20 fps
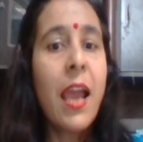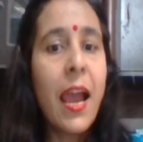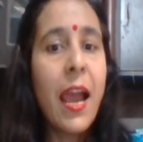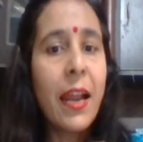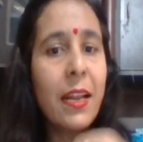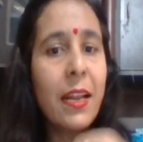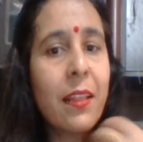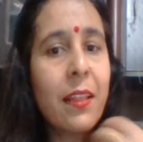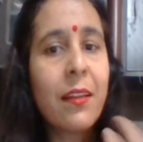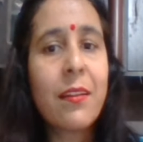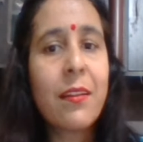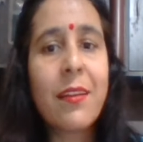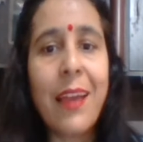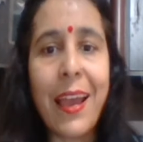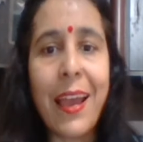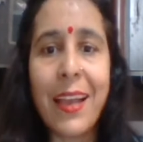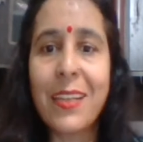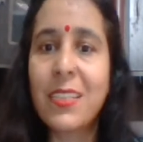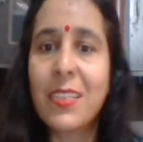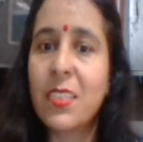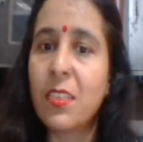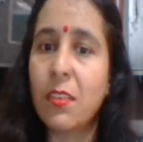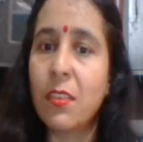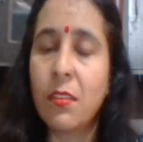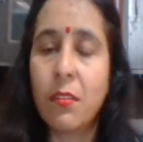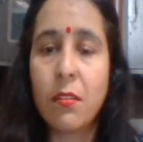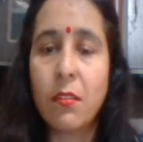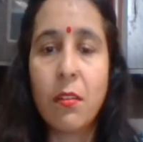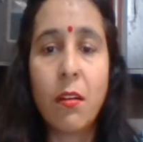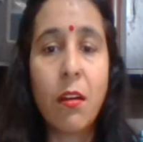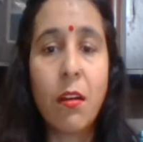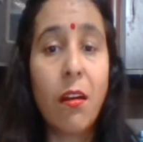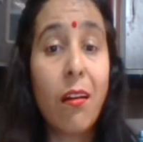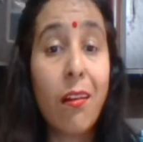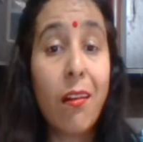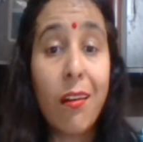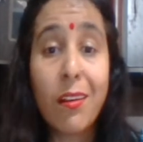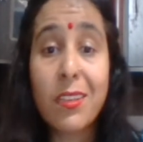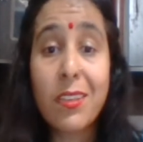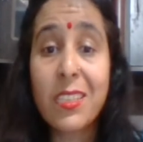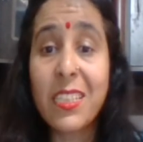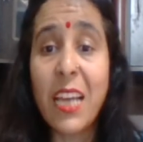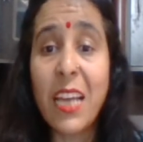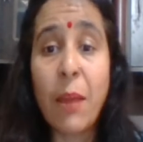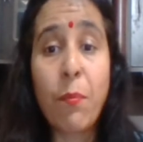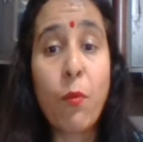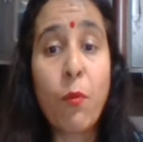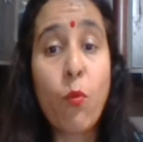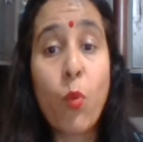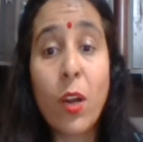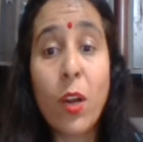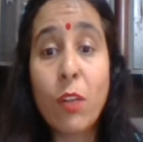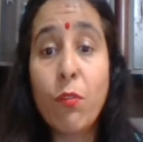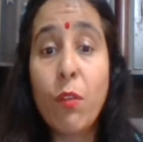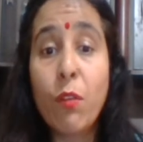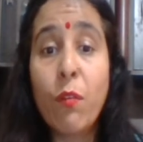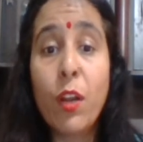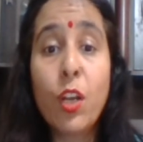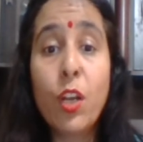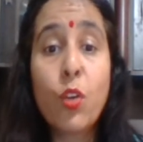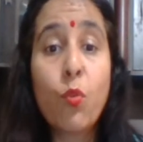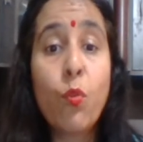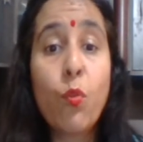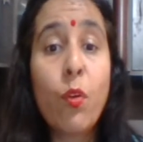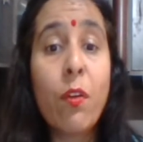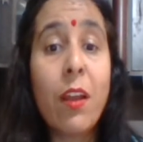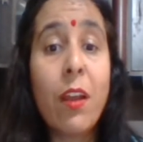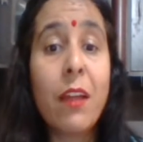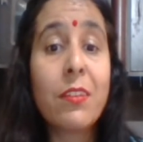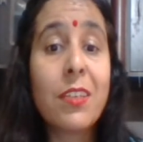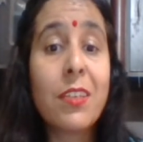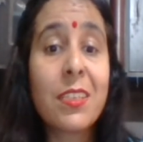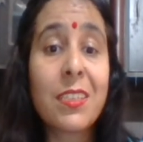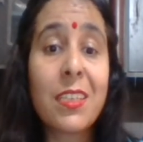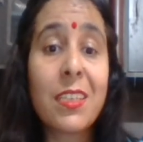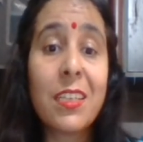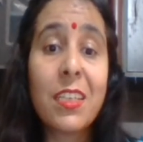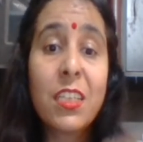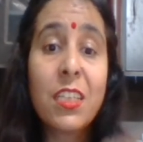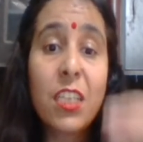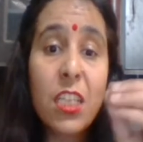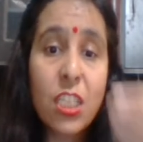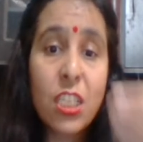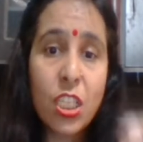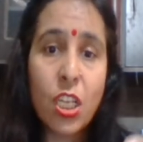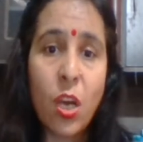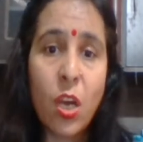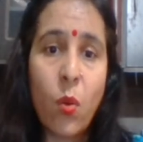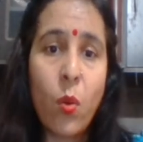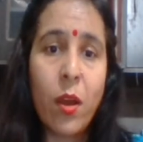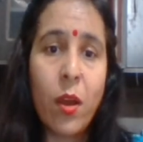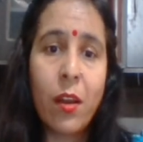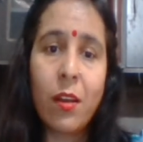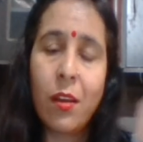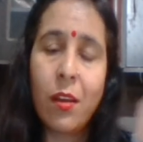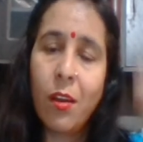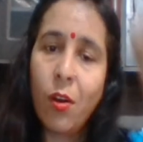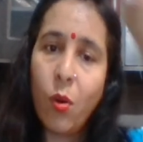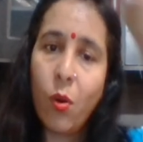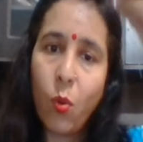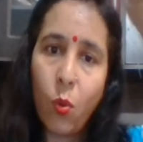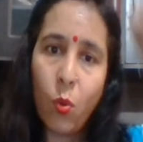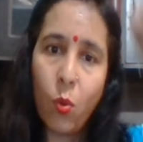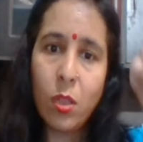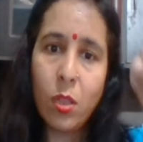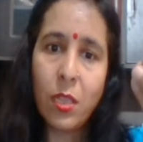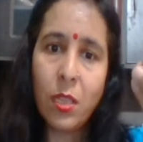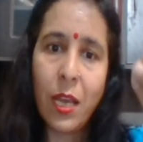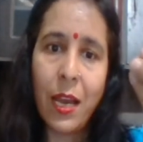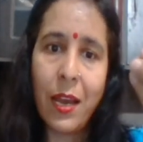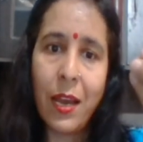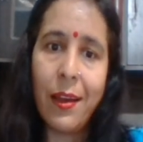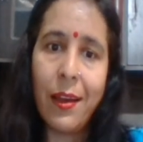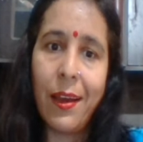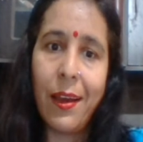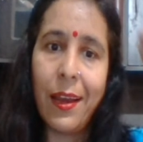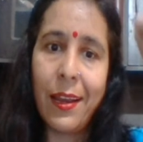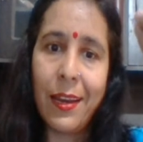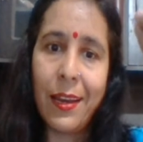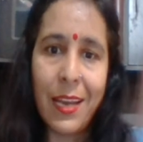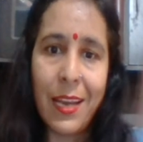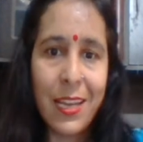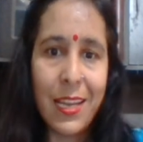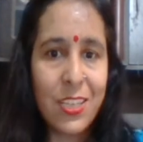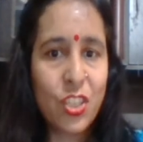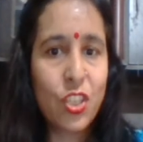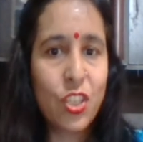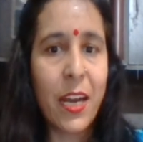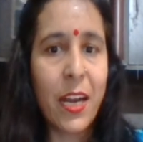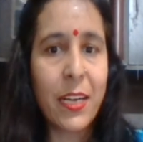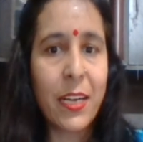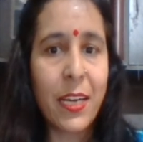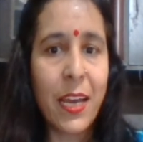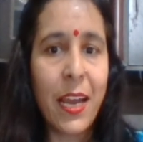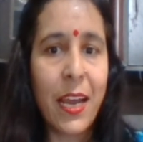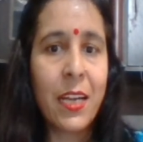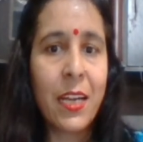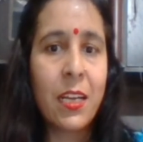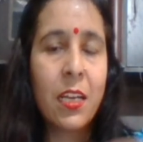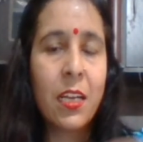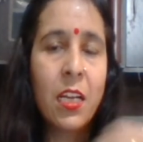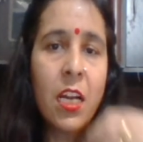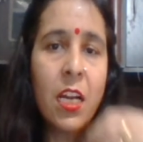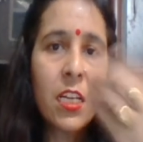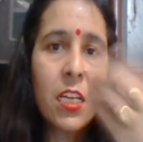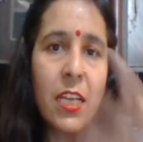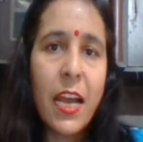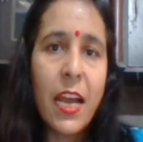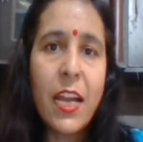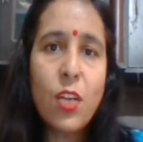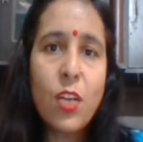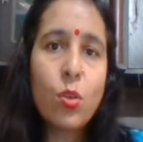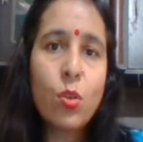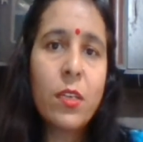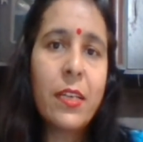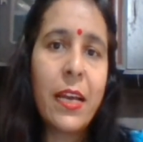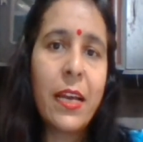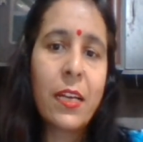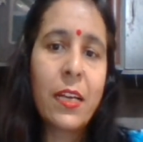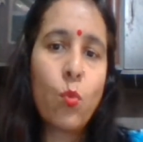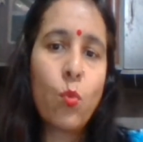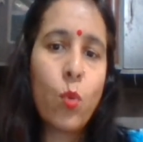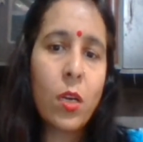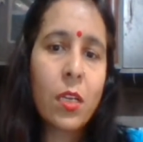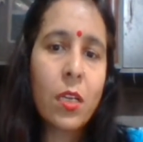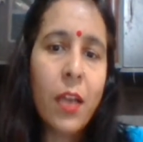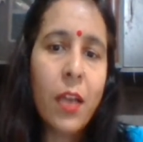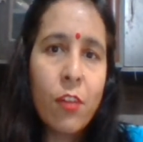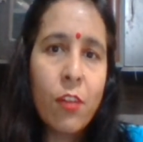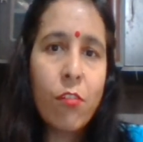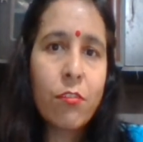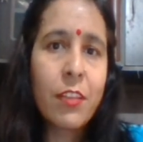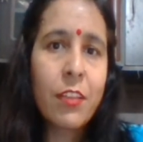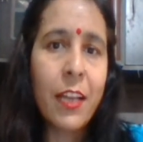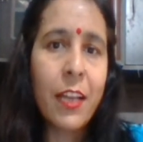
And next step, what we will do, we will just discover all the analyzed data and try to detect what kind of